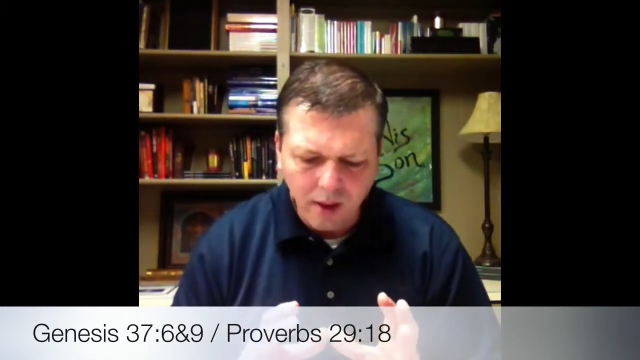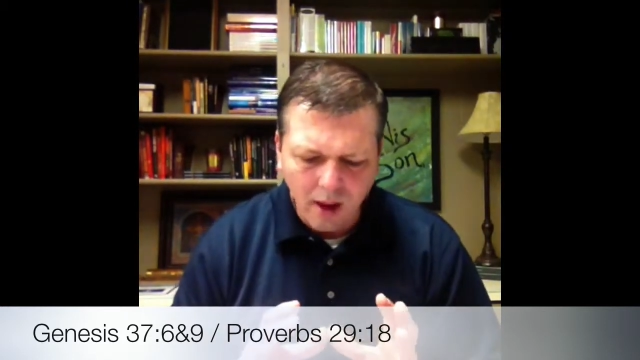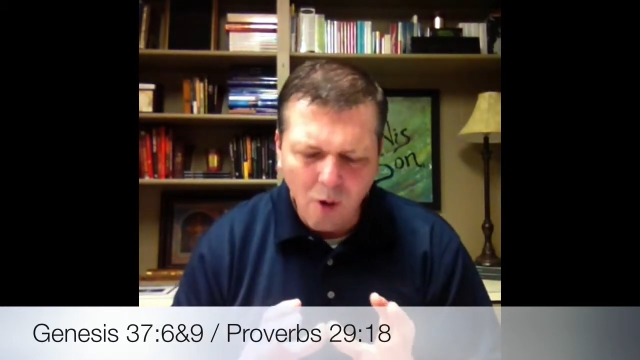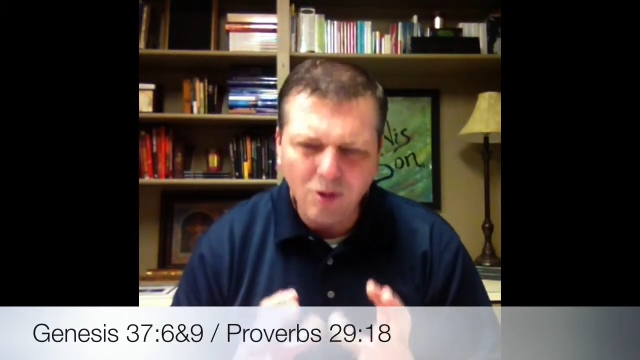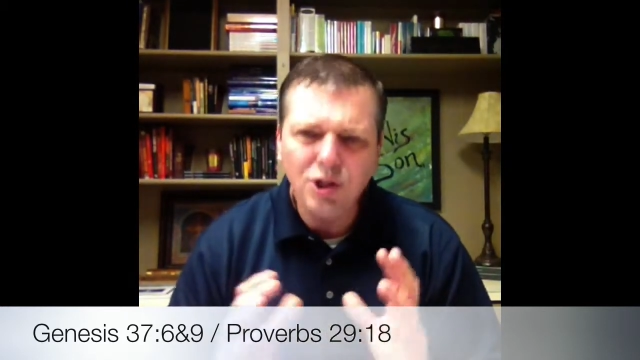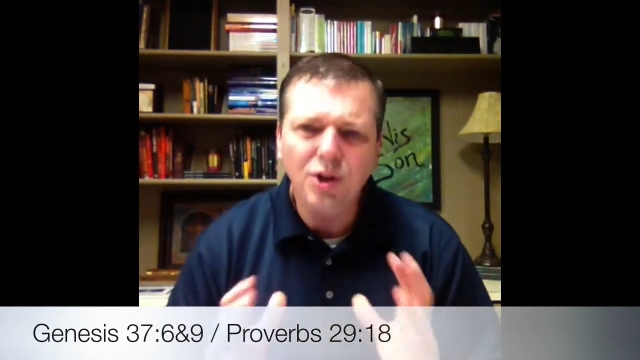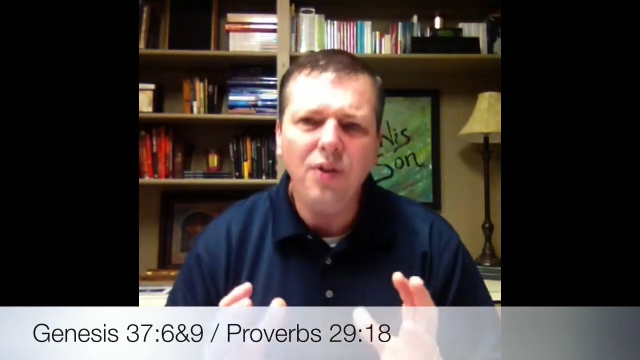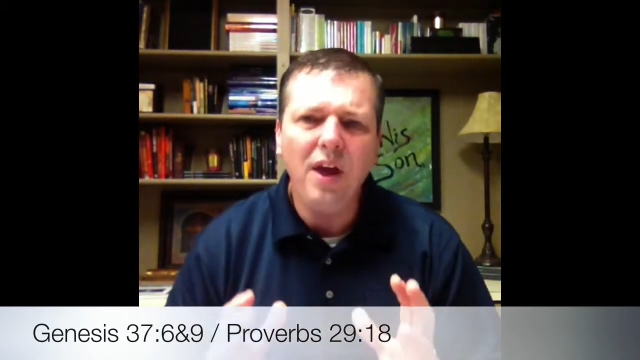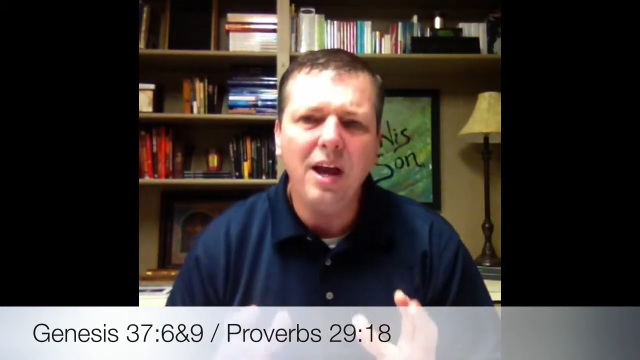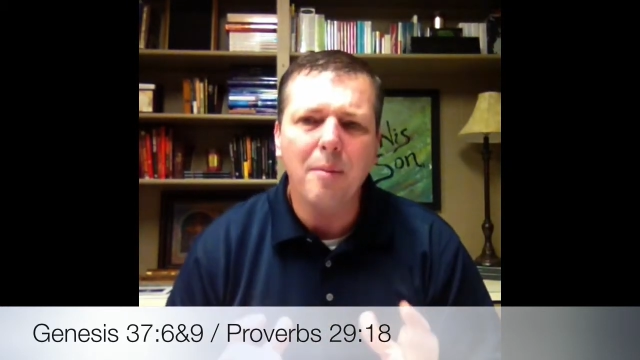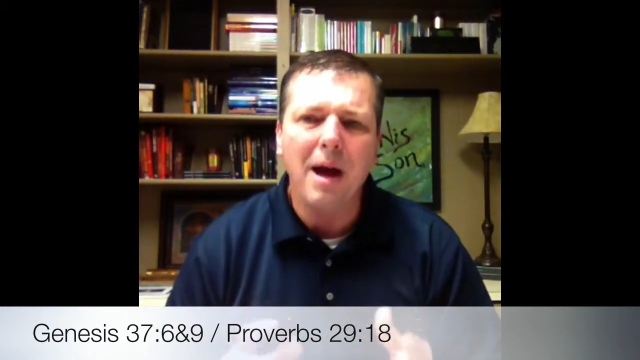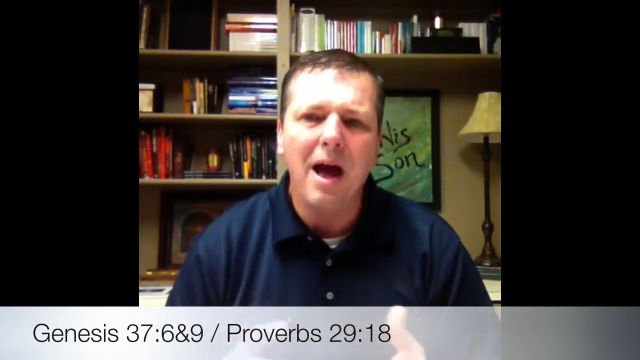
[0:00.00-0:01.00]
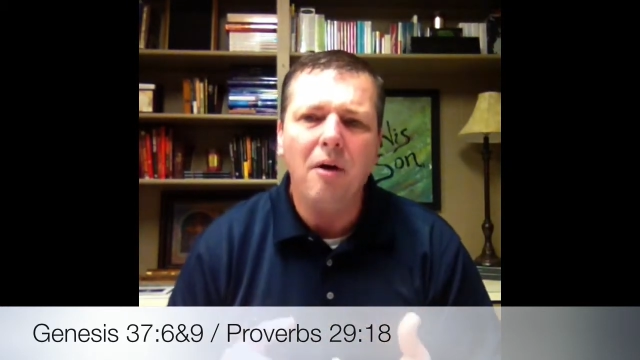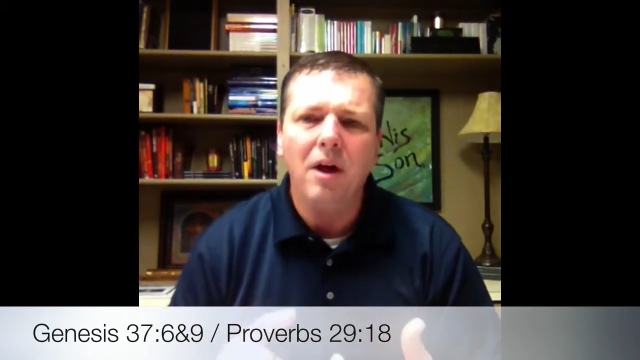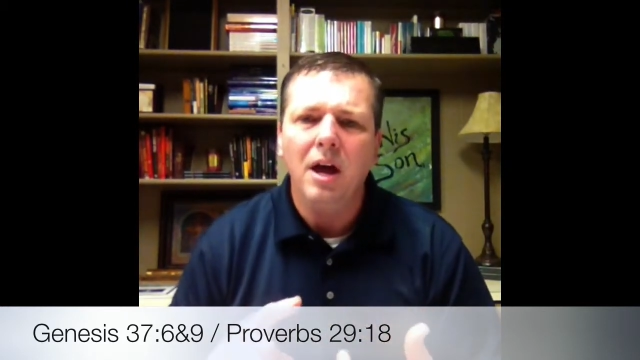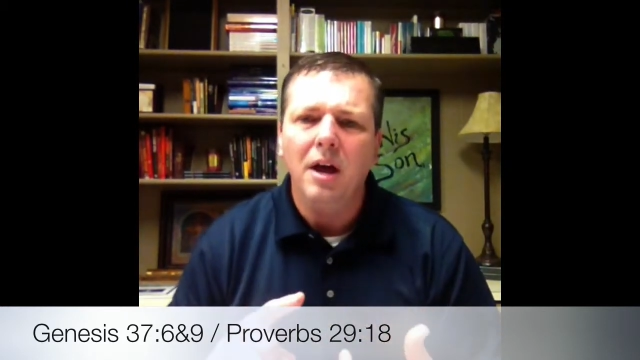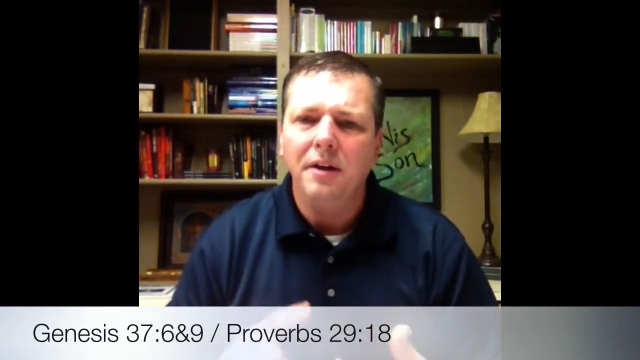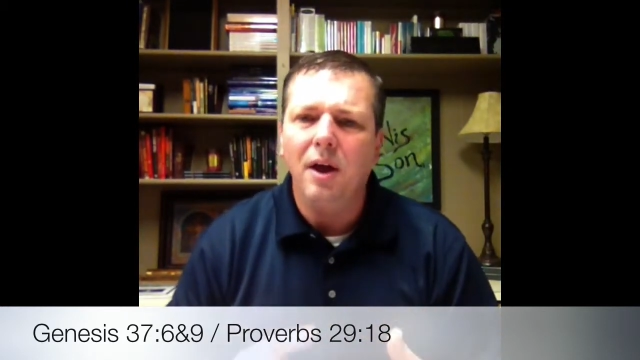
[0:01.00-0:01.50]
I want you to think about
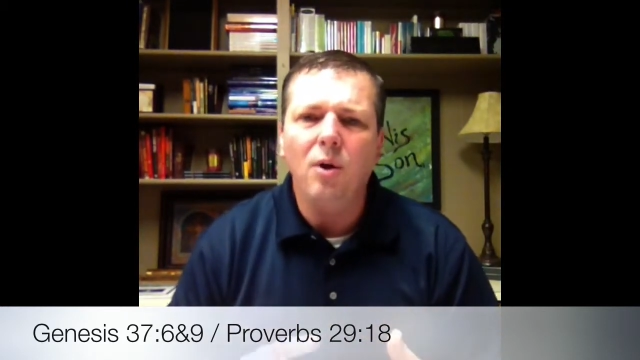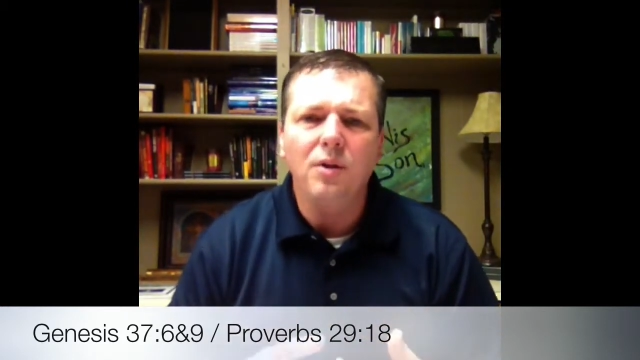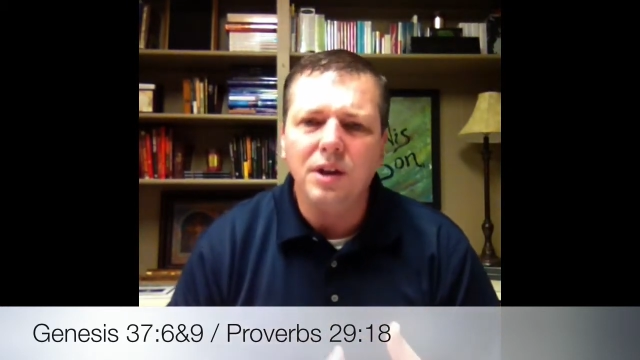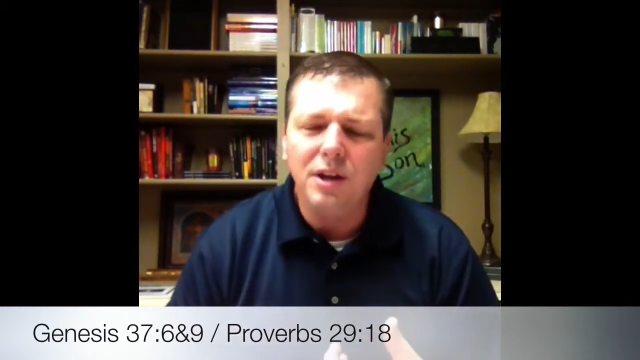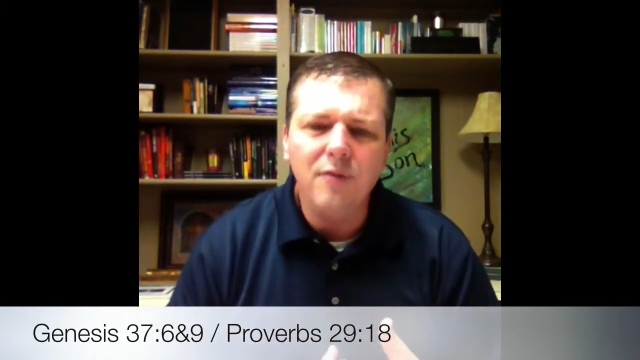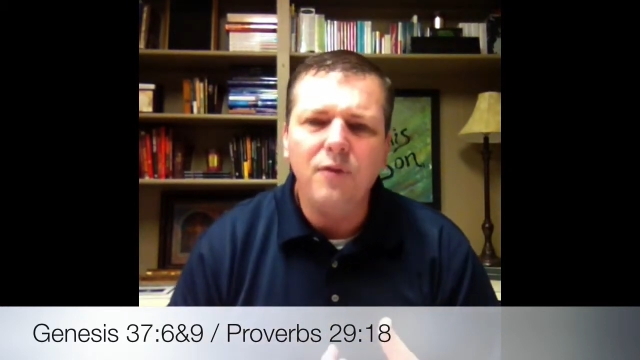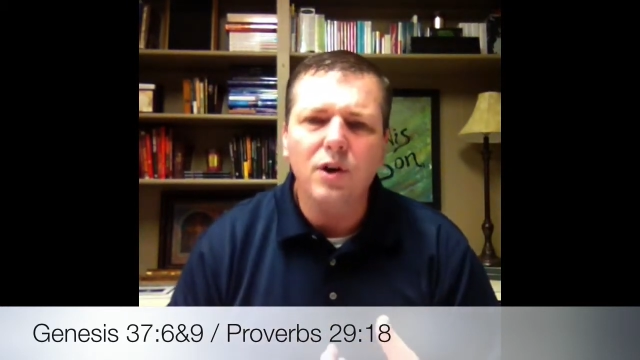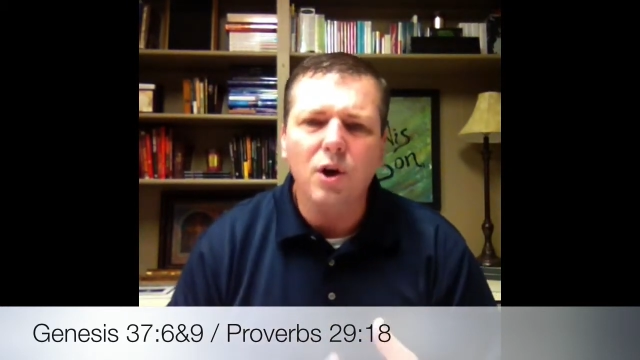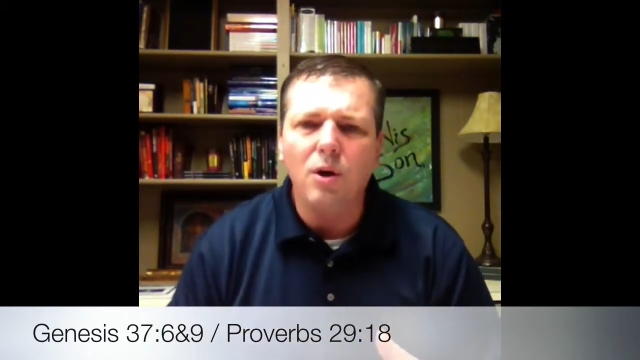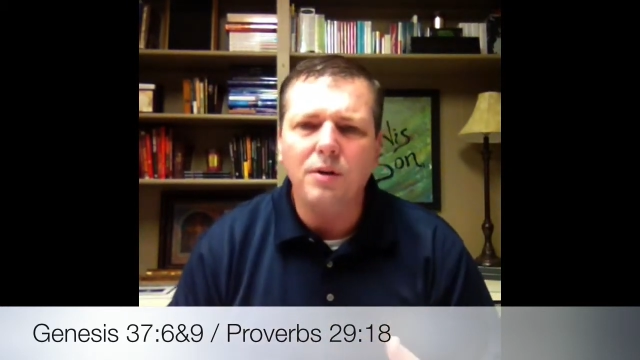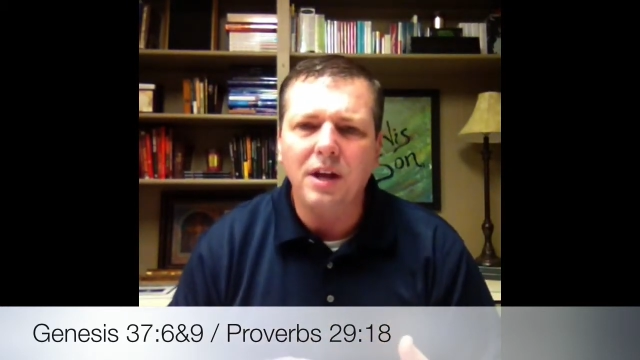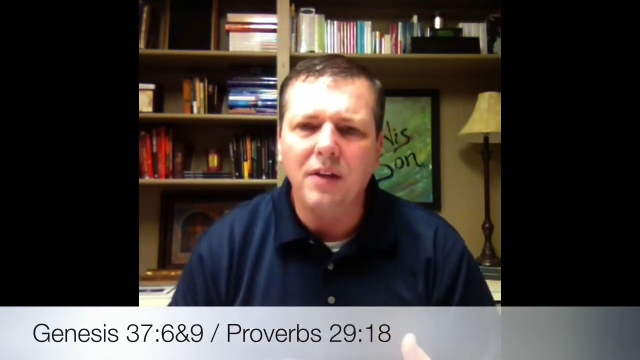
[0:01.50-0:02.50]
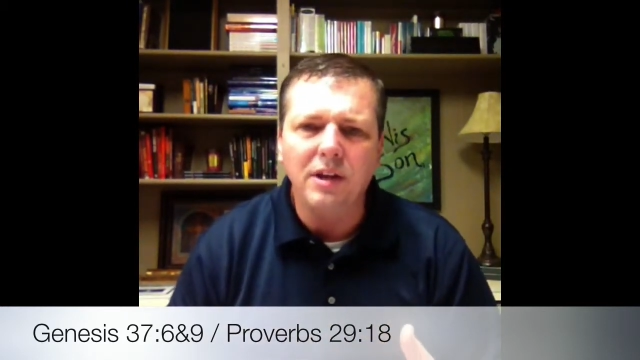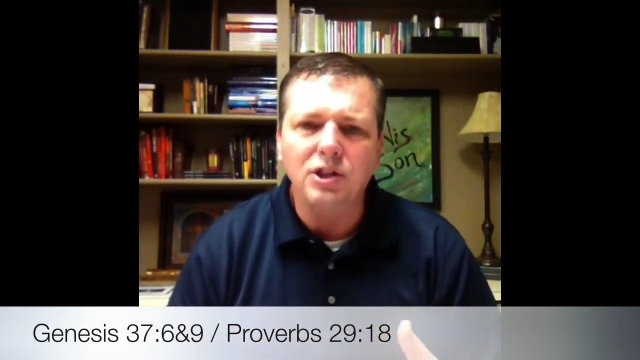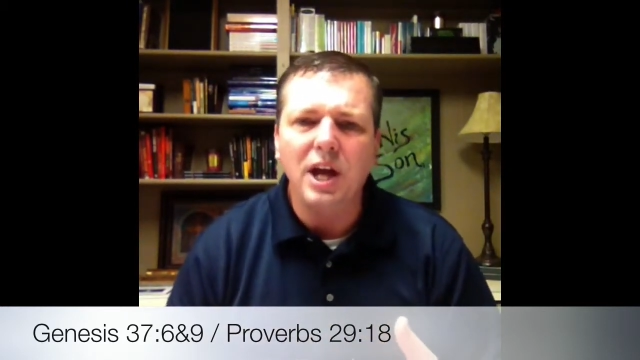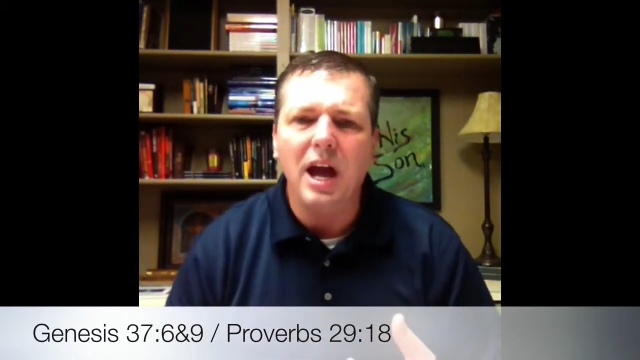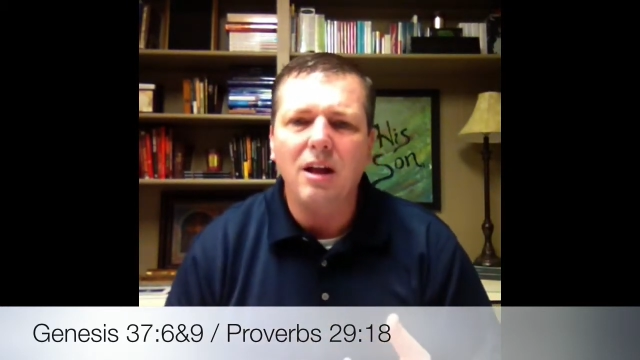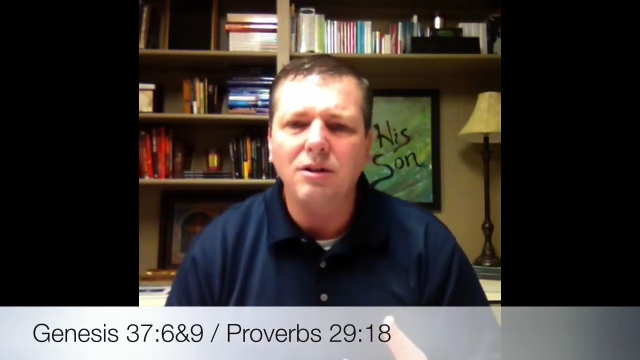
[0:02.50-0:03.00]
not only the difficulty and the
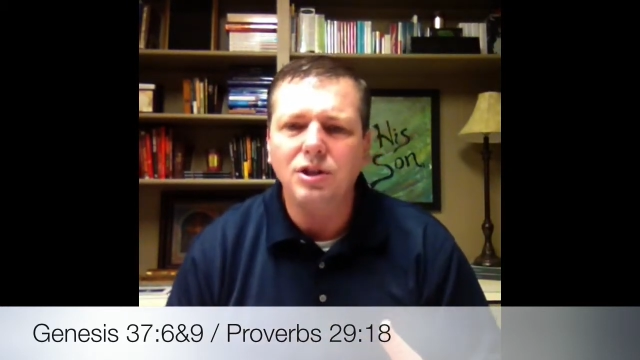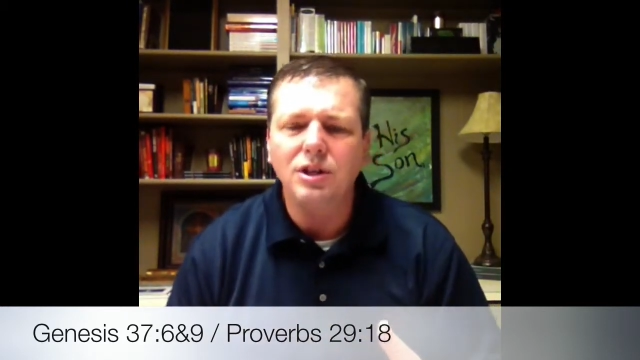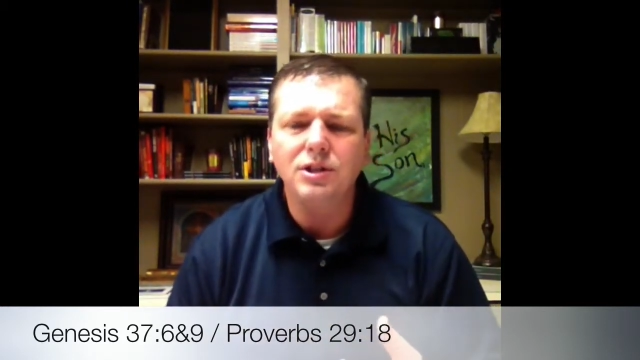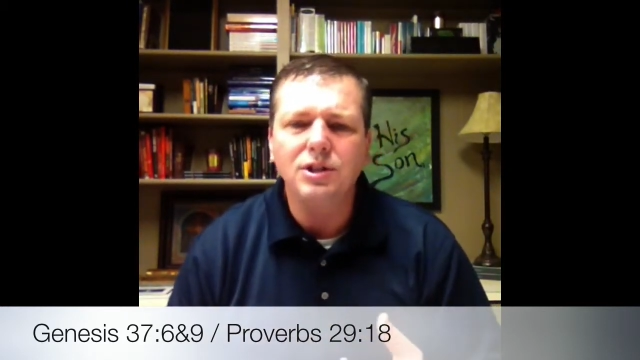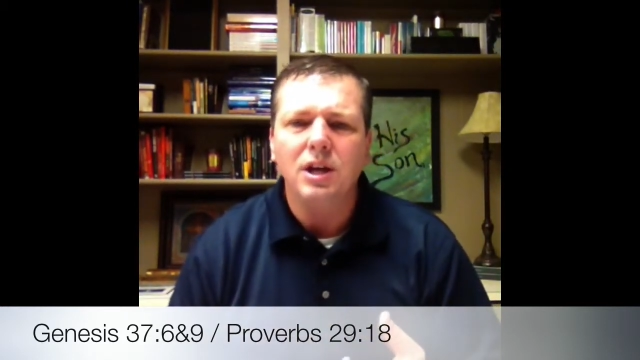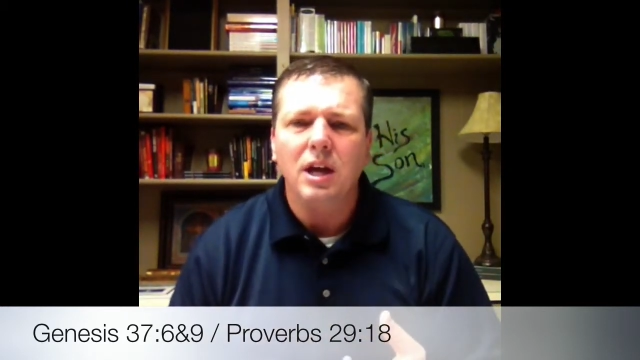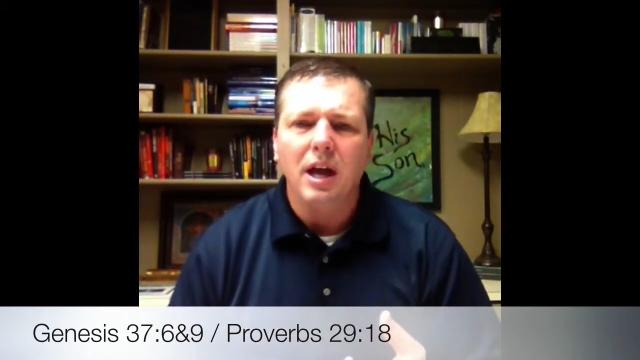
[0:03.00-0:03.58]
challenges